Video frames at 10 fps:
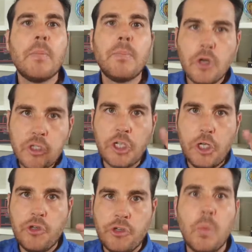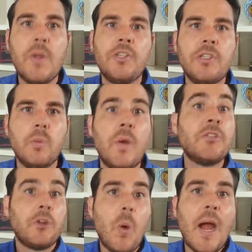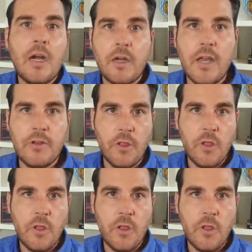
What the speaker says: persecution, which is what's required under the